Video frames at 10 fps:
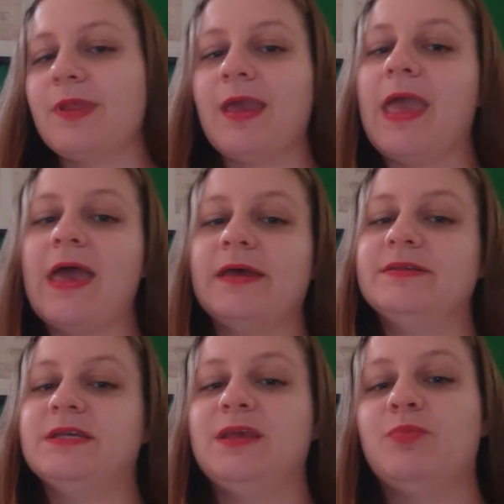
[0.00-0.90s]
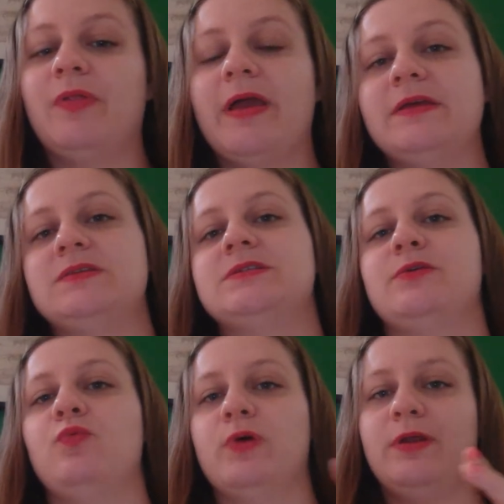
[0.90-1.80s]
and he placed
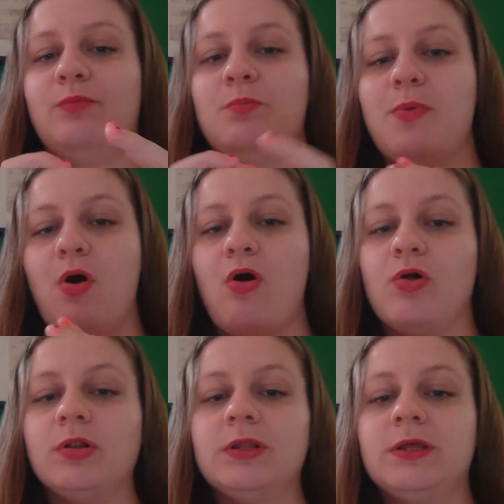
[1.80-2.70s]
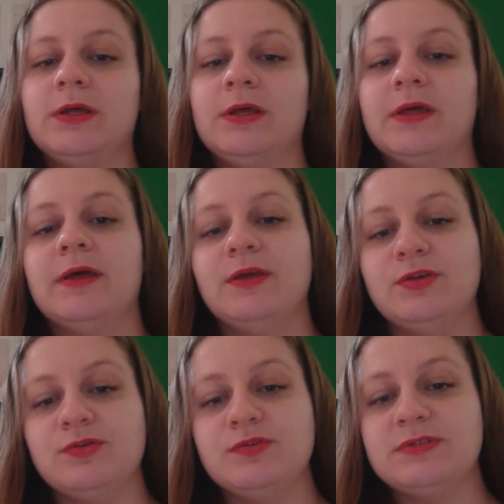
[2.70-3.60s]
a wooden ball
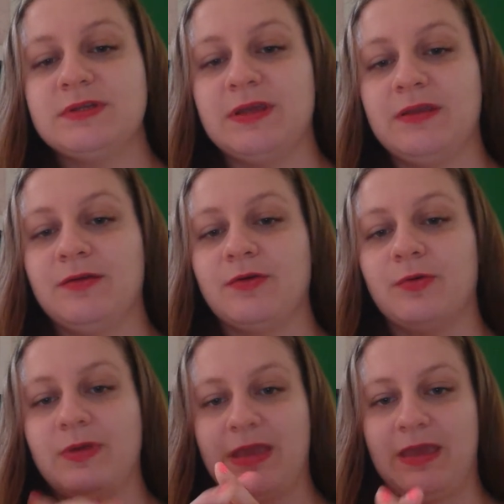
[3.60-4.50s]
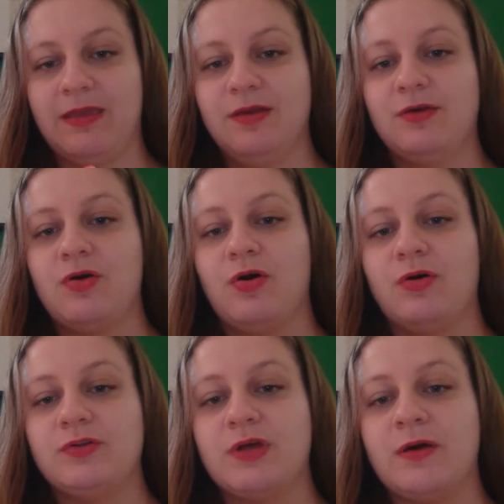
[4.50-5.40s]
used in croquet
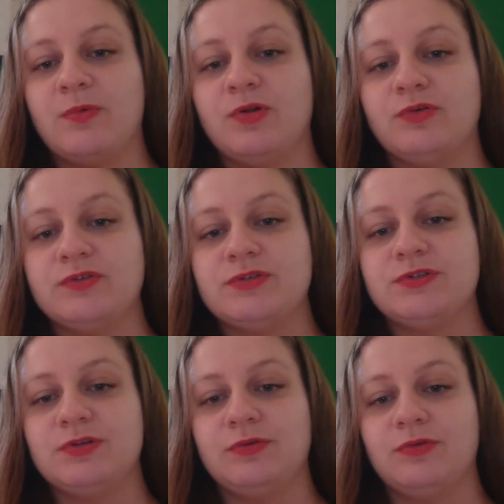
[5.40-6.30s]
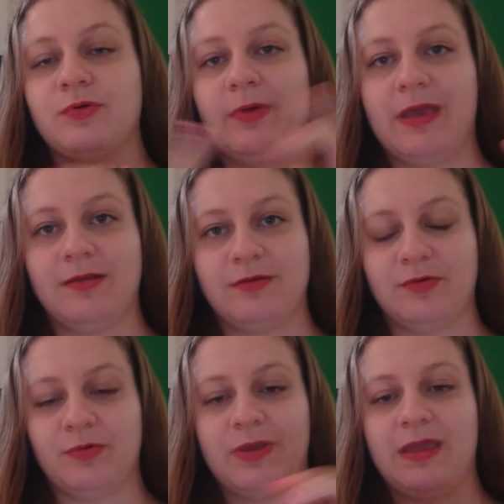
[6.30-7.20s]
uh, close to croquet
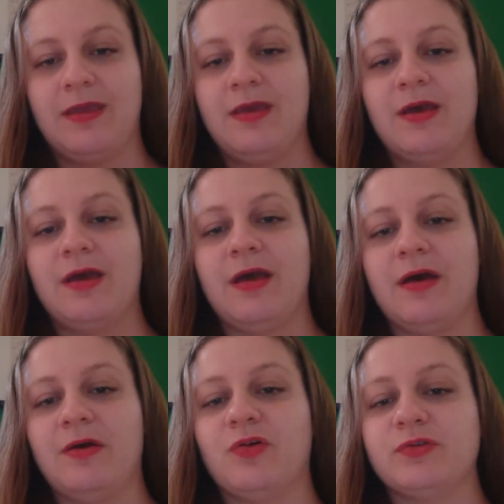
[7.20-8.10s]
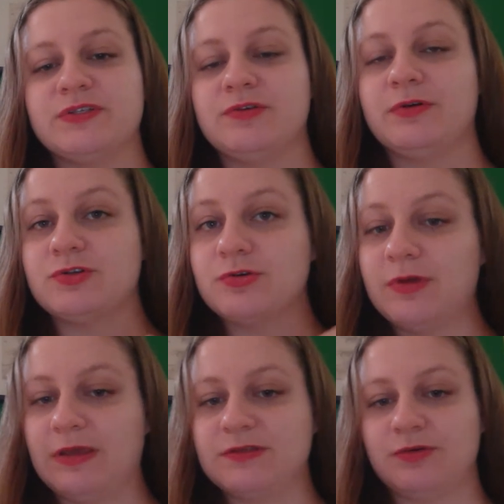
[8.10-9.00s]
croquet uh, close to a
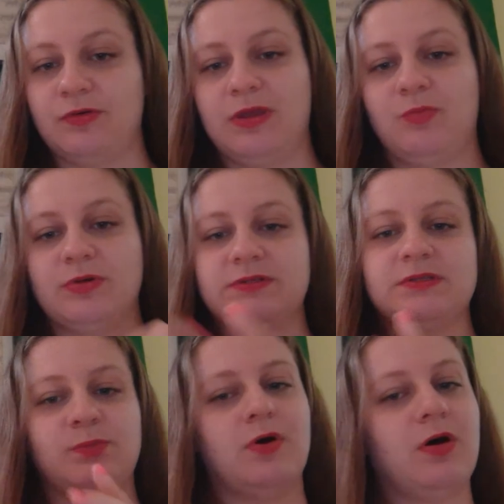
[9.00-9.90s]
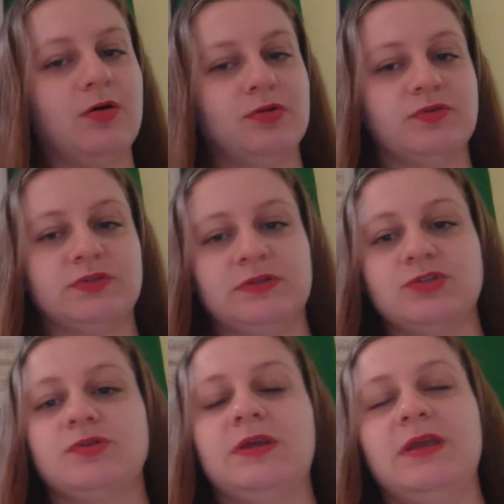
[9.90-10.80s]
tree. So he puts his ball close to the
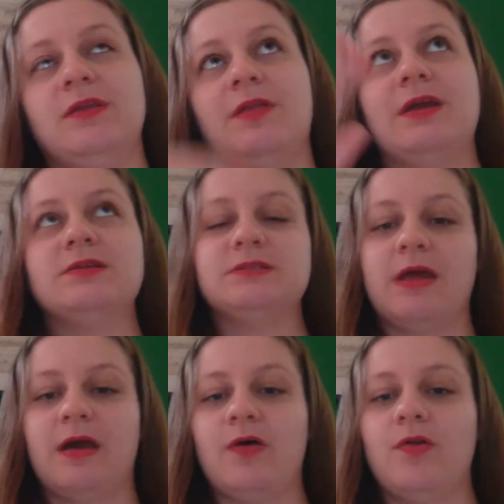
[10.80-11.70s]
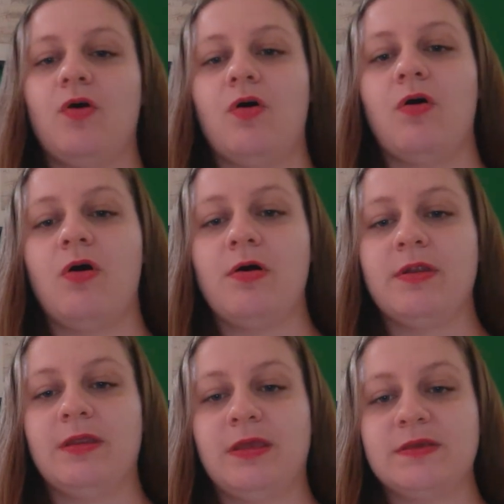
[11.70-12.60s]
tree. He lays down
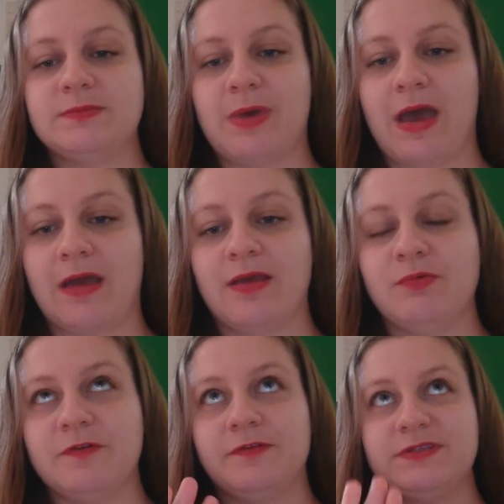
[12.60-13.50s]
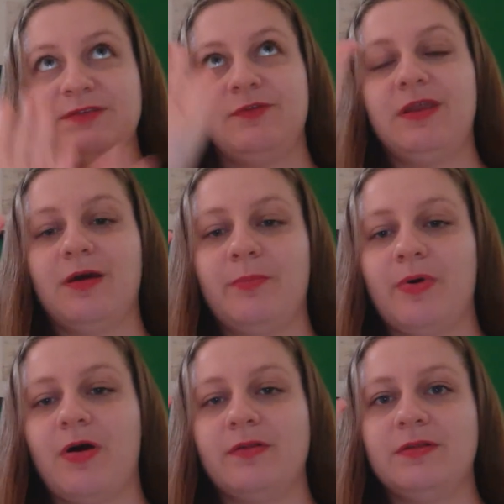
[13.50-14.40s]
on his back with his feet up
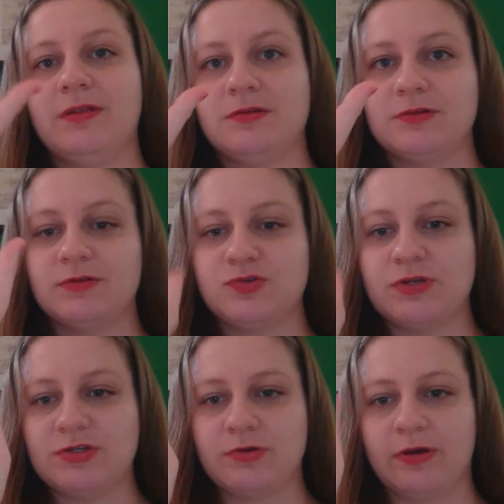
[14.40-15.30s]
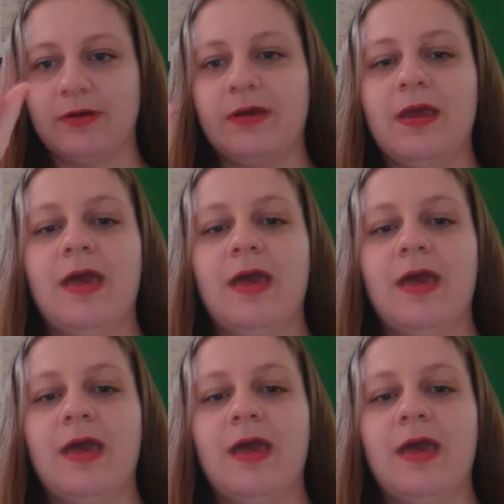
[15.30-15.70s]
on the tree trunk